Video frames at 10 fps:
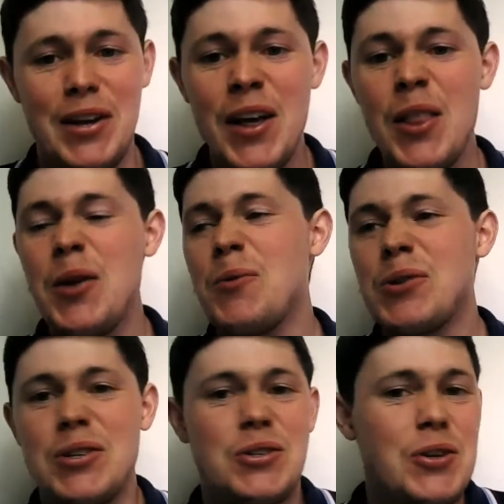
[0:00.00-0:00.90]
minute.
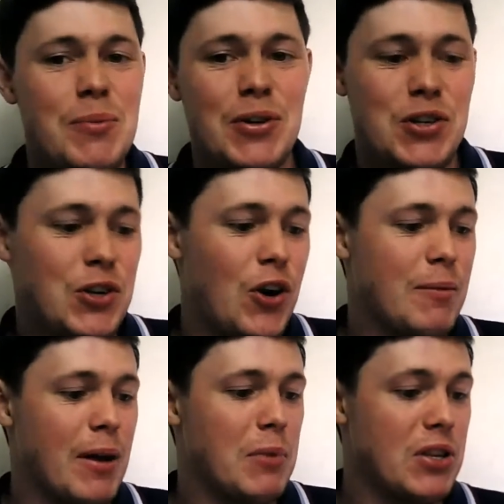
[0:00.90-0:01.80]
There wasn't too much
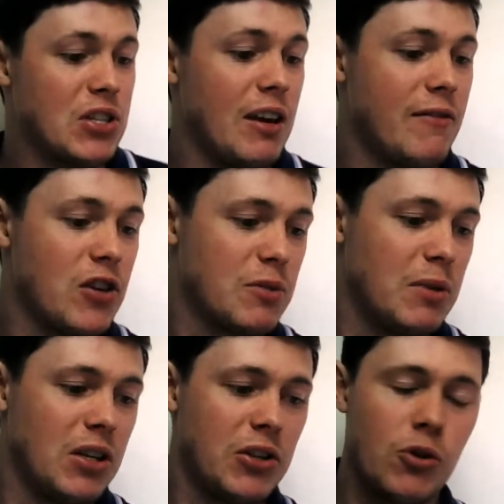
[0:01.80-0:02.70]
talk, but the
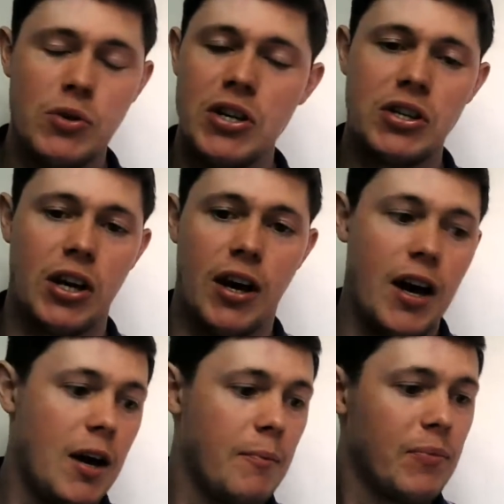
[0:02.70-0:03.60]
71st minute, though, we did
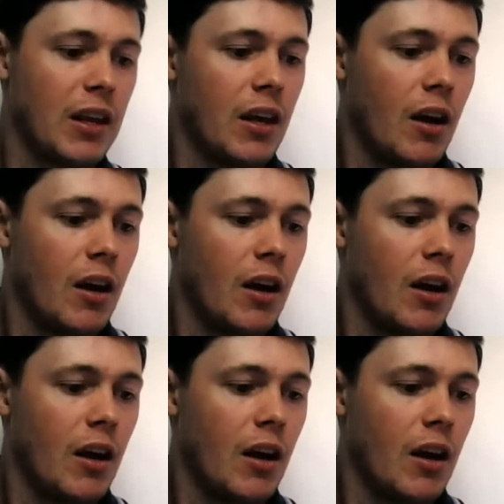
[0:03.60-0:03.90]
get